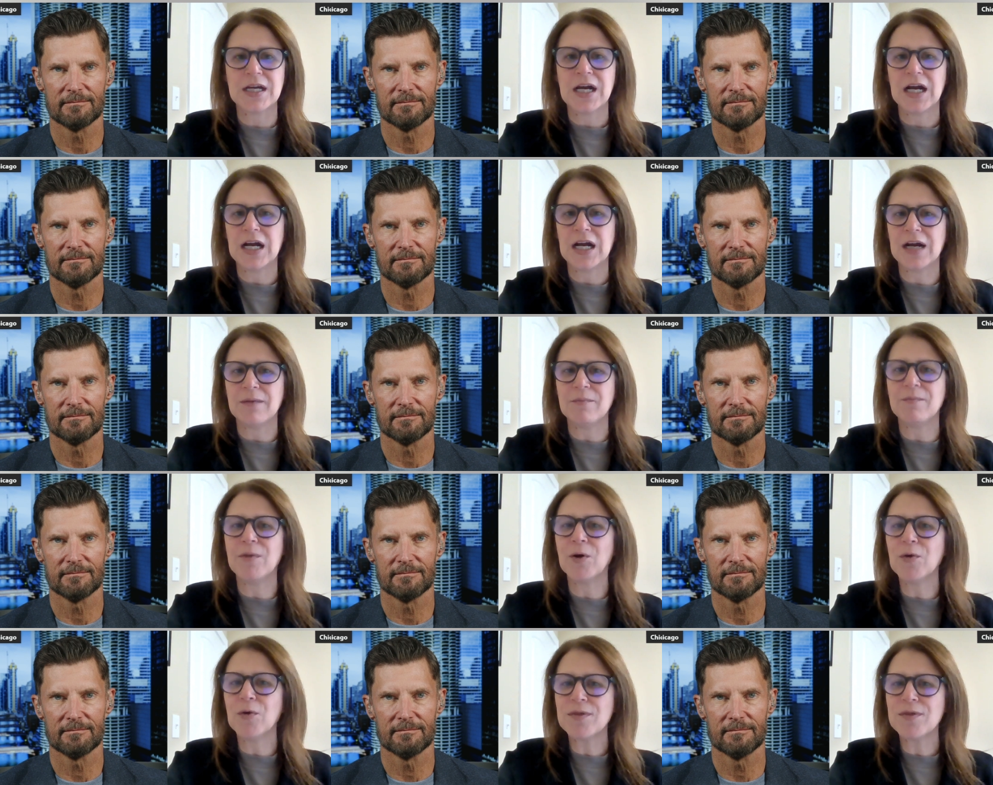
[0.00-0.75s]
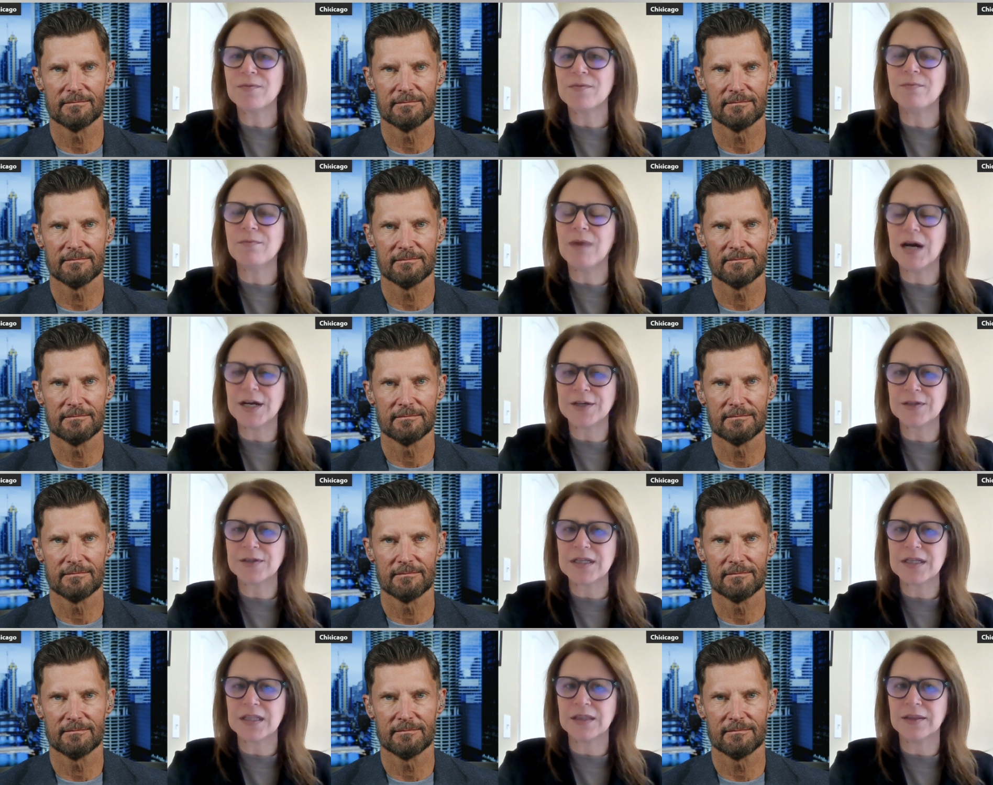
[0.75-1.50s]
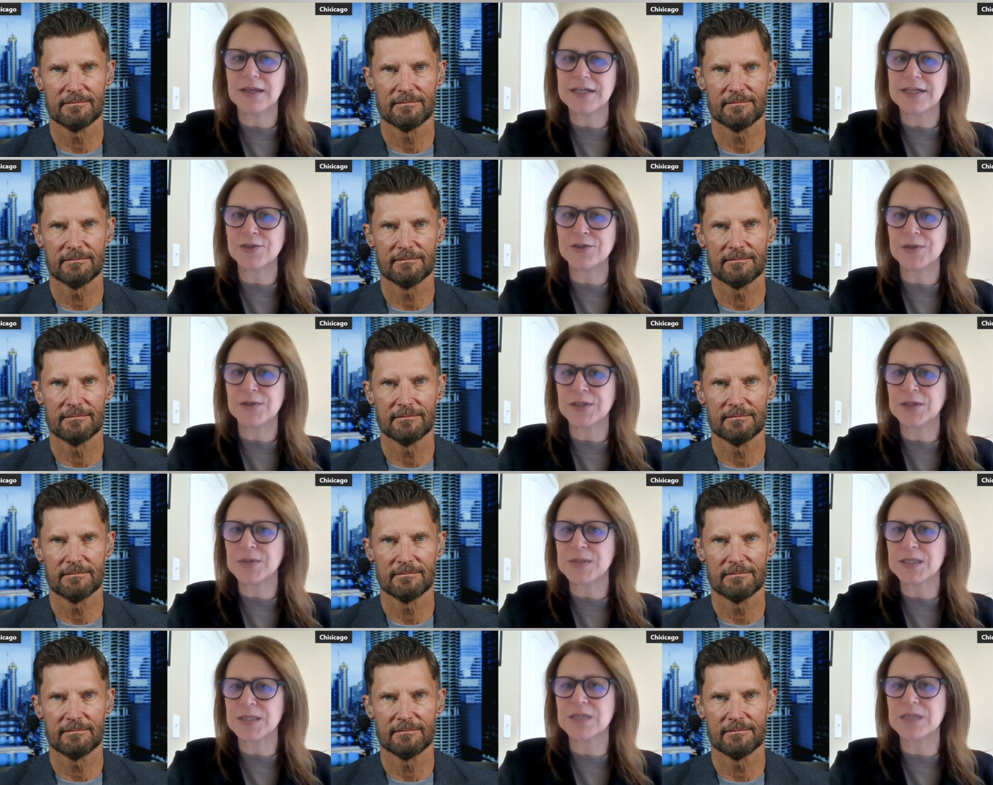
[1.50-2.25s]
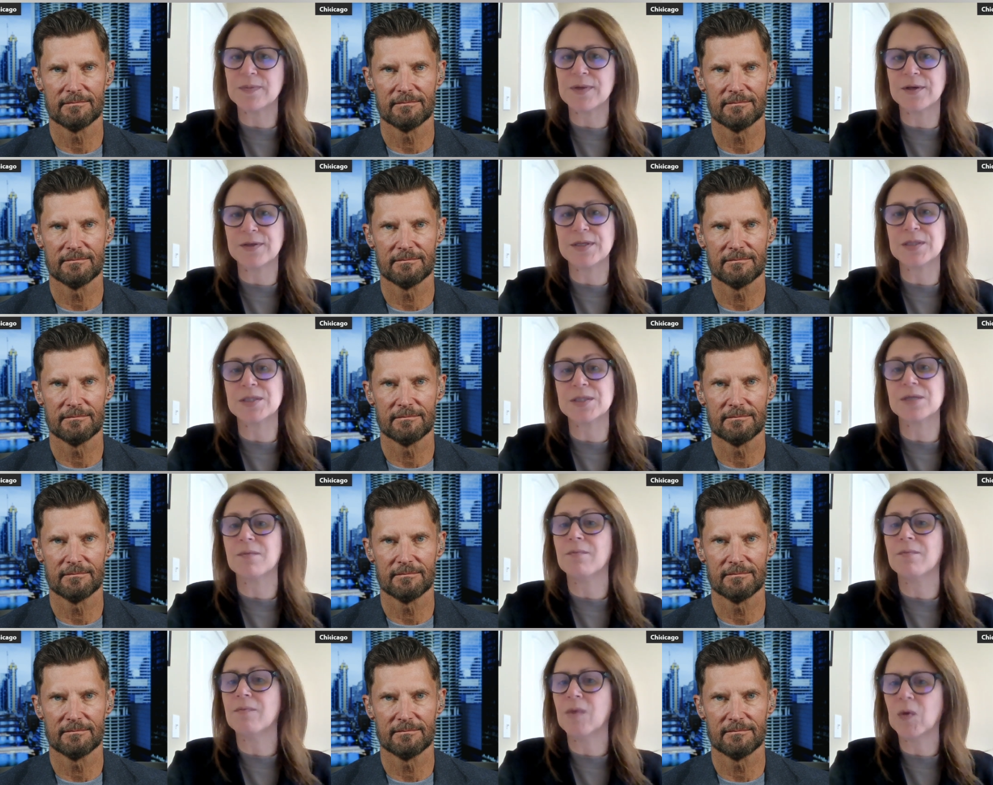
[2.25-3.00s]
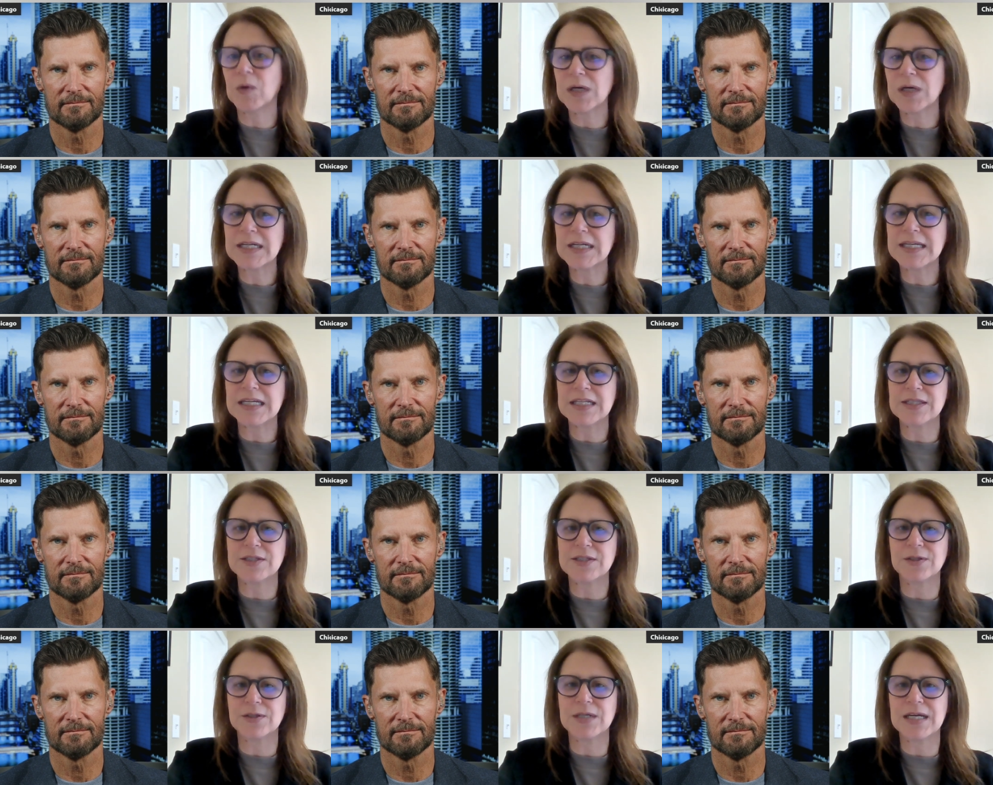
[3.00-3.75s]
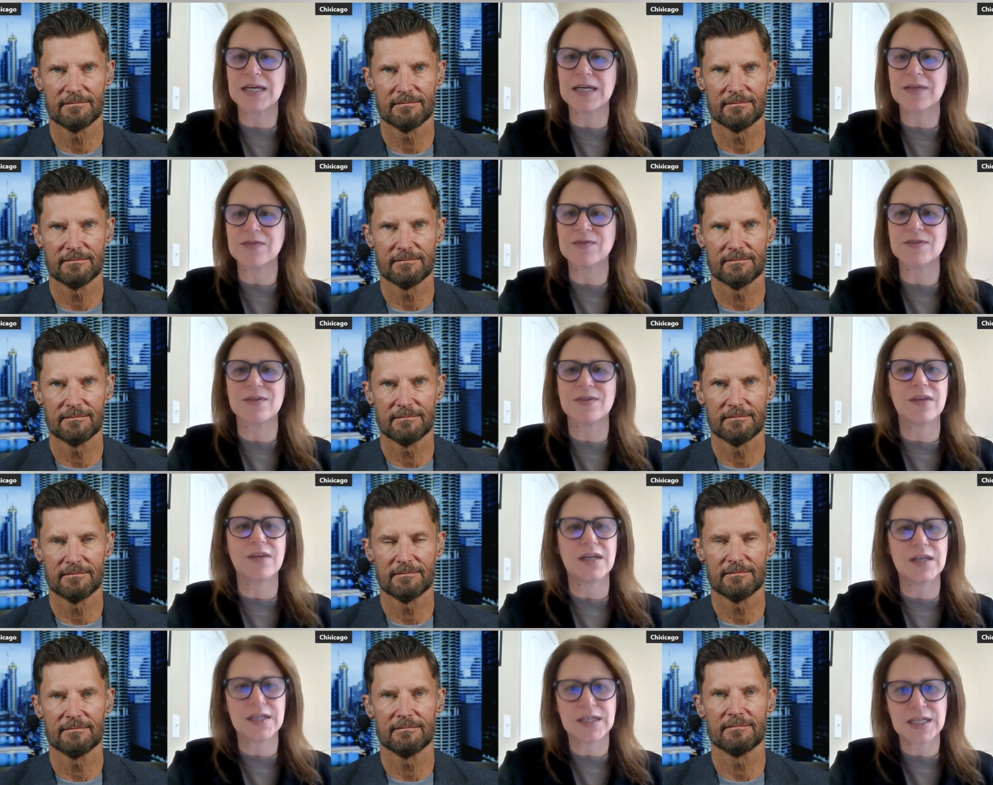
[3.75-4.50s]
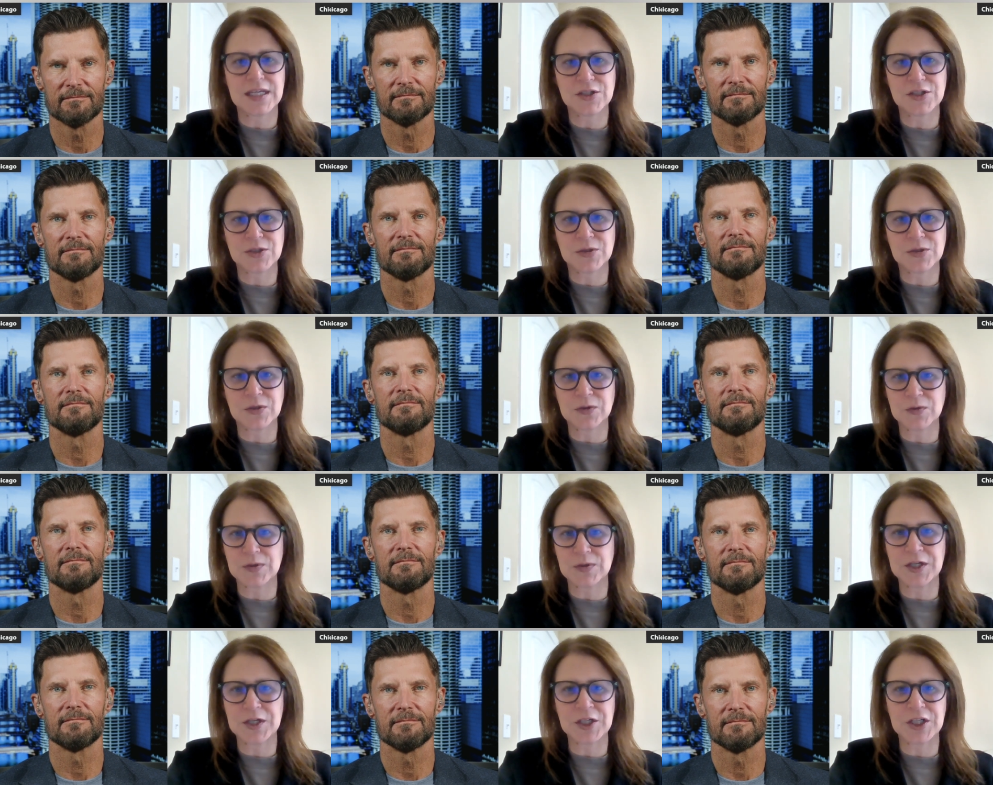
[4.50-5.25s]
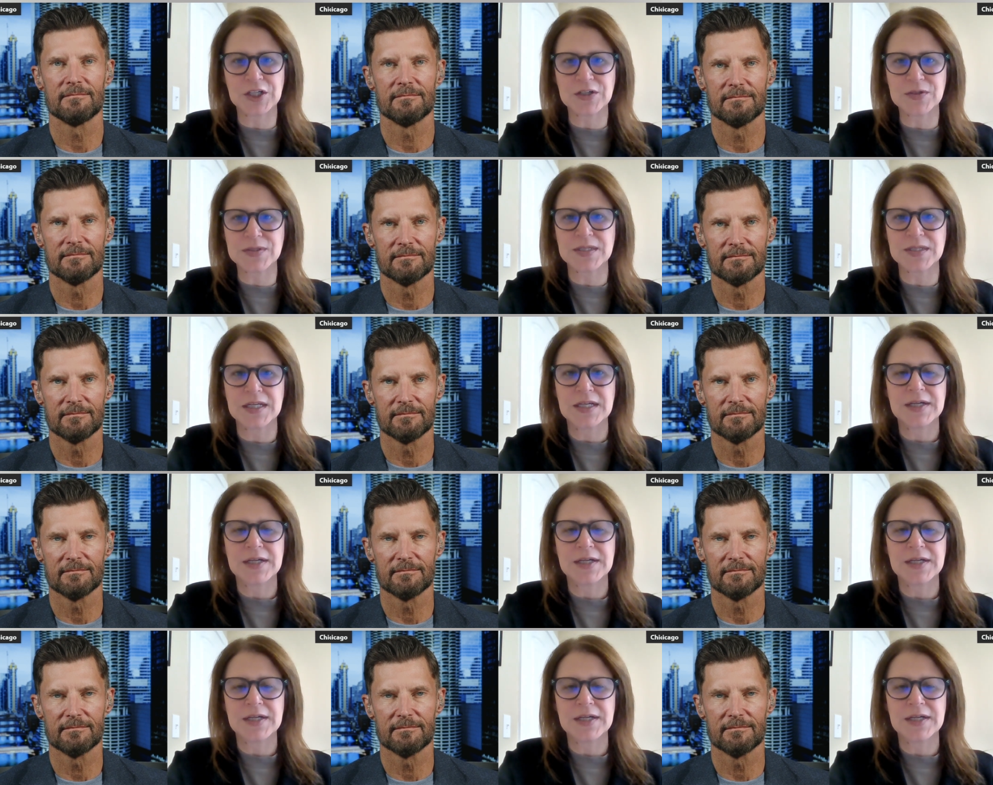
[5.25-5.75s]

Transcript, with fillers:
Speaker 1: Um, both moderate and light drinkers experienced more cancer deaths than occasional drinkers.